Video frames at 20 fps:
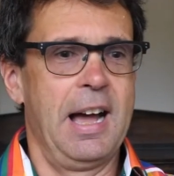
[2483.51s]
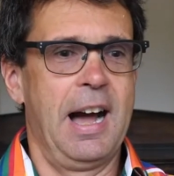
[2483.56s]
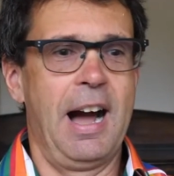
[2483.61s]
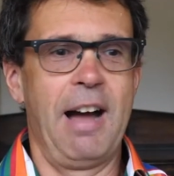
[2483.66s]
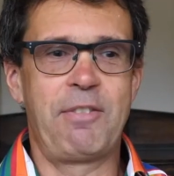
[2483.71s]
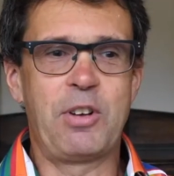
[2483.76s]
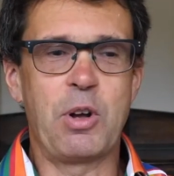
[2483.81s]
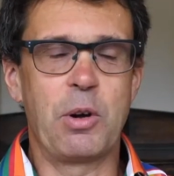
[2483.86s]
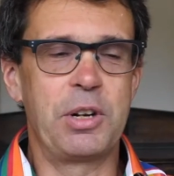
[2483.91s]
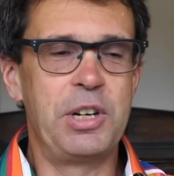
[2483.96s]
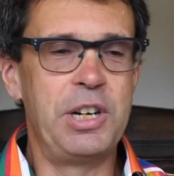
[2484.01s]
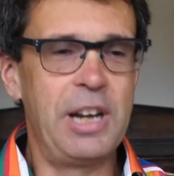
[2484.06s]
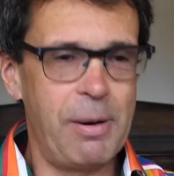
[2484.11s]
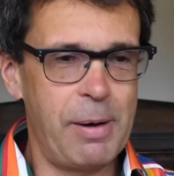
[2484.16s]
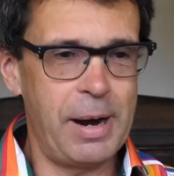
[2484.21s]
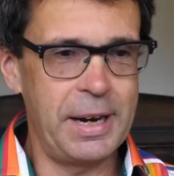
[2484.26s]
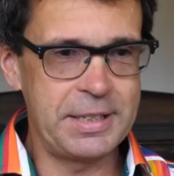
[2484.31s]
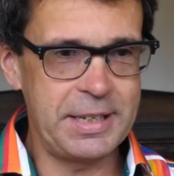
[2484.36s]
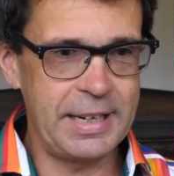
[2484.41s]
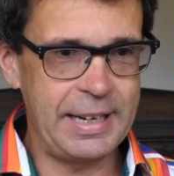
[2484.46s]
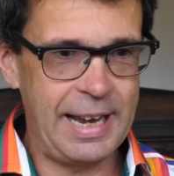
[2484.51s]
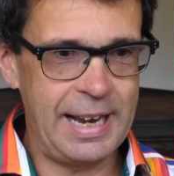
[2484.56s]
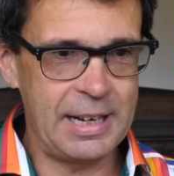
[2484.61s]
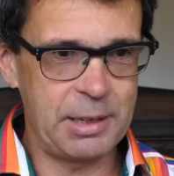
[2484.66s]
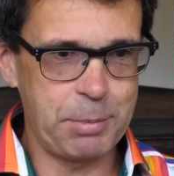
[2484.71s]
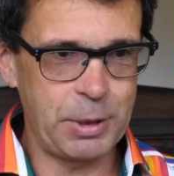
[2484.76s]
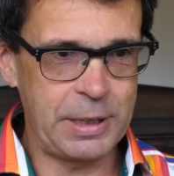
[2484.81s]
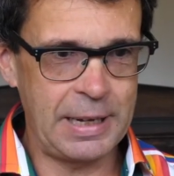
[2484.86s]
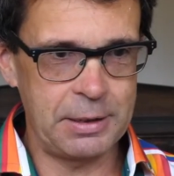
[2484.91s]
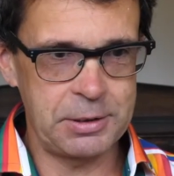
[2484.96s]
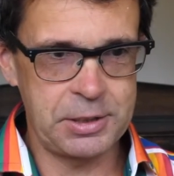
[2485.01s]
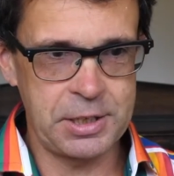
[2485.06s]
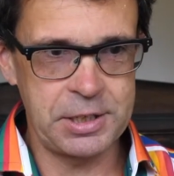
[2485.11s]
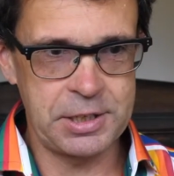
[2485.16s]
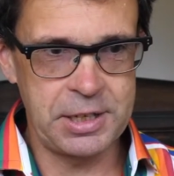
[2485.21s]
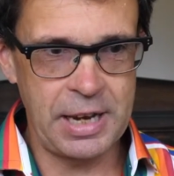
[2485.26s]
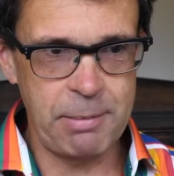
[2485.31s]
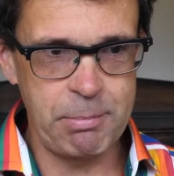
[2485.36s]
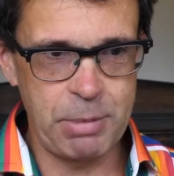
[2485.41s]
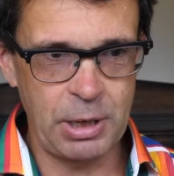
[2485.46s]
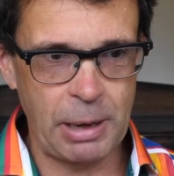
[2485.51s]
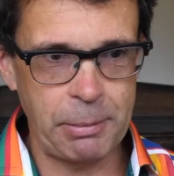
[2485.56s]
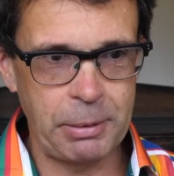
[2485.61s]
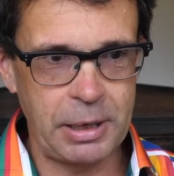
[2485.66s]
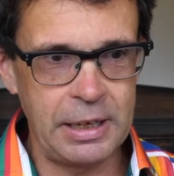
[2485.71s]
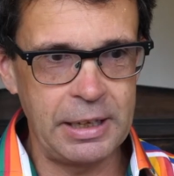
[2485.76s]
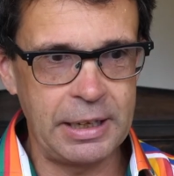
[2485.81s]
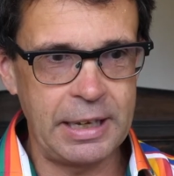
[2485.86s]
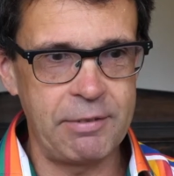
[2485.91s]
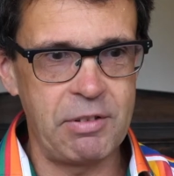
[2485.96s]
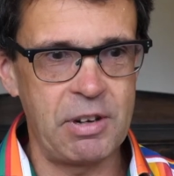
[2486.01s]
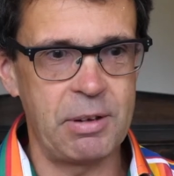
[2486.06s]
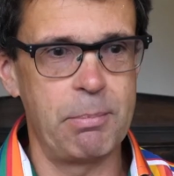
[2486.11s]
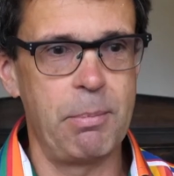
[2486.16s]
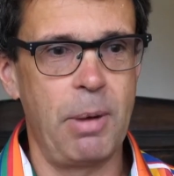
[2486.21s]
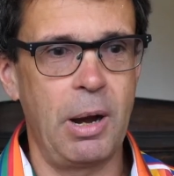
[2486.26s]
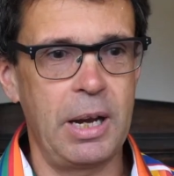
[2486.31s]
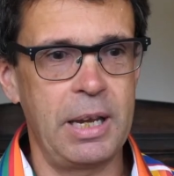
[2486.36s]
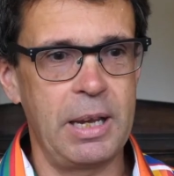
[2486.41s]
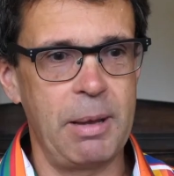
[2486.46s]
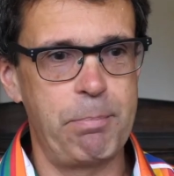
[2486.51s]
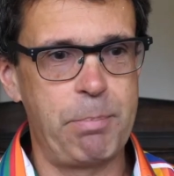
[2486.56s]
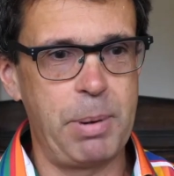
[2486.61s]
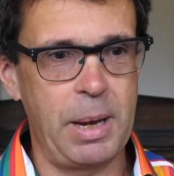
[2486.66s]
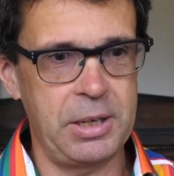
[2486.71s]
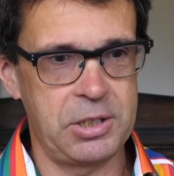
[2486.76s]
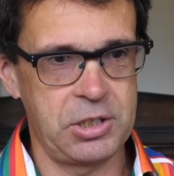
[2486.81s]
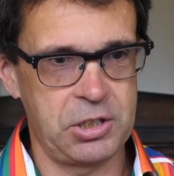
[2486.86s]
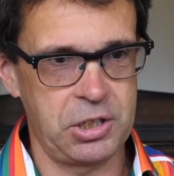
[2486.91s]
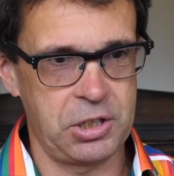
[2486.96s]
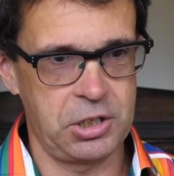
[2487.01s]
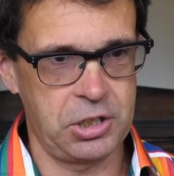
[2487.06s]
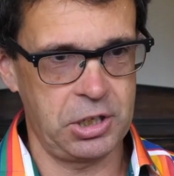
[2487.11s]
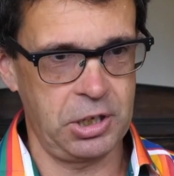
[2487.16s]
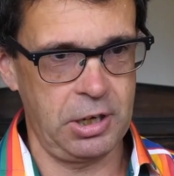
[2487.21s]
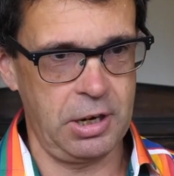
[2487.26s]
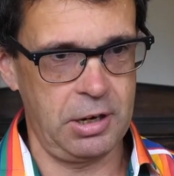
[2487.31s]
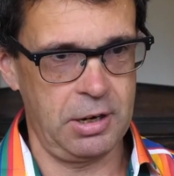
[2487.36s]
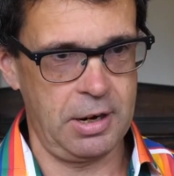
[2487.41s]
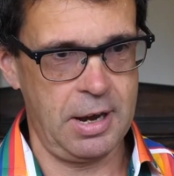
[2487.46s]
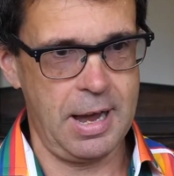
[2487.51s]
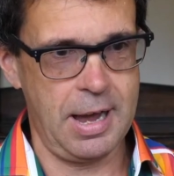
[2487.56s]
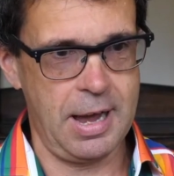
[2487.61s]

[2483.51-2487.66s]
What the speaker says: I've got no idea how to pronounce this name, but I'm going to give it my best effort.